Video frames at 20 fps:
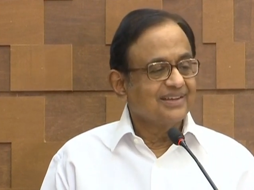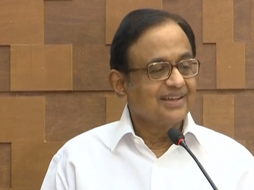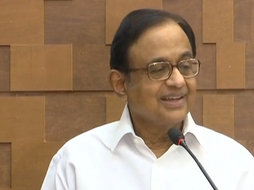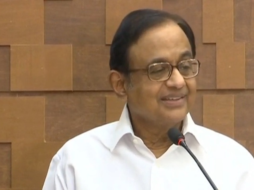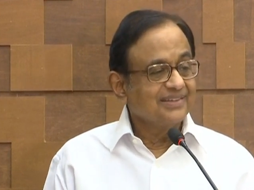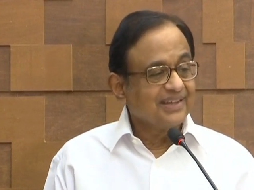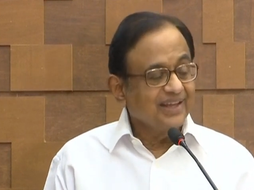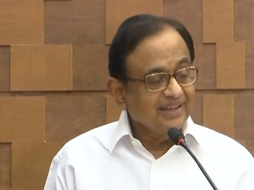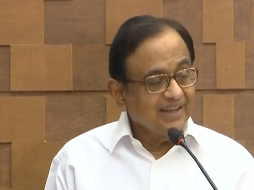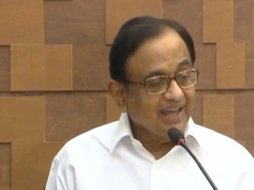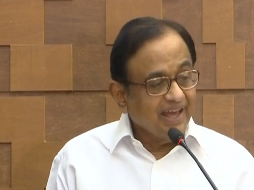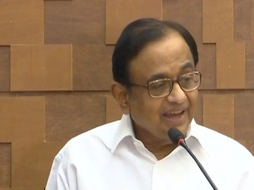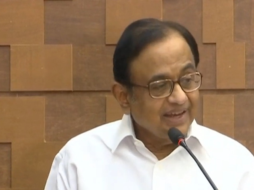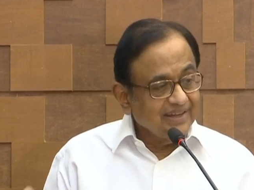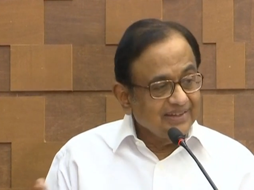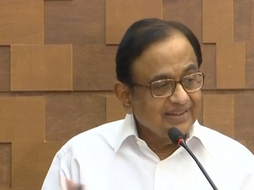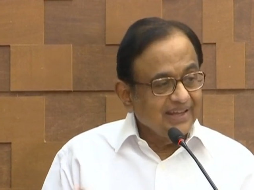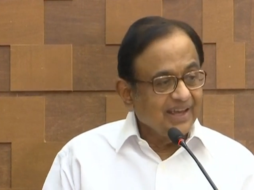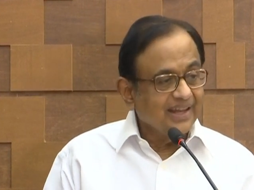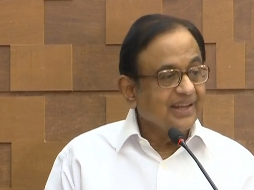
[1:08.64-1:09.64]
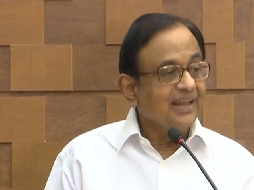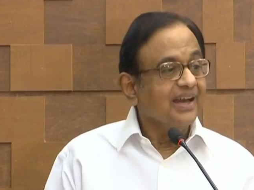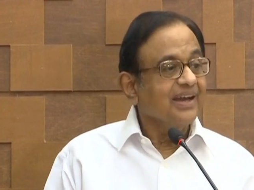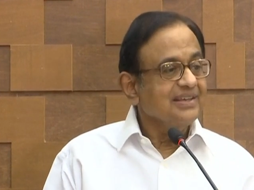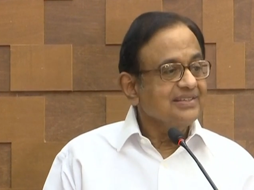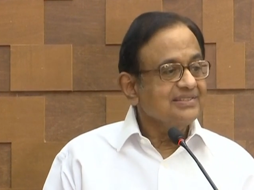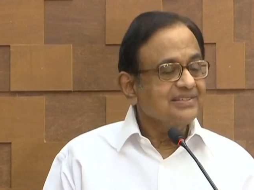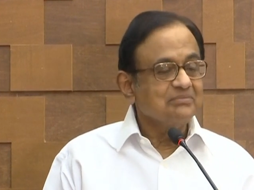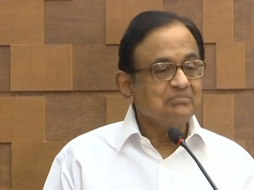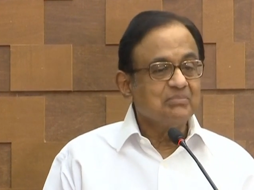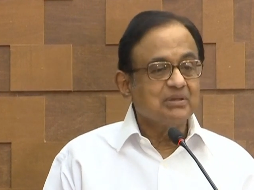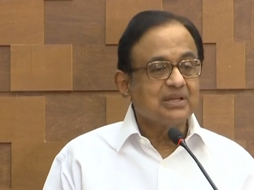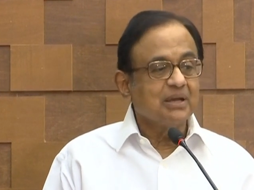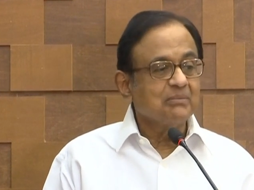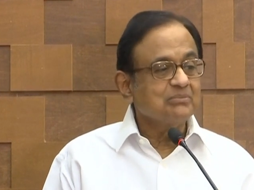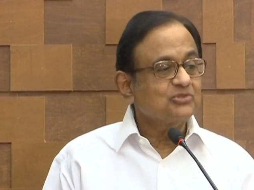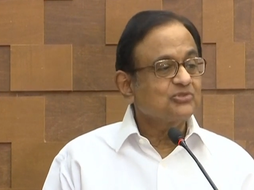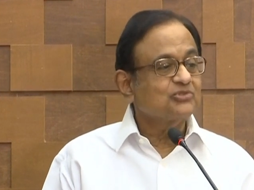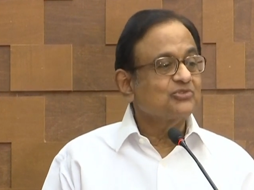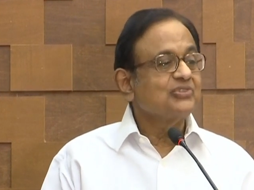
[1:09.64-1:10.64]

And then add the allies, it becomes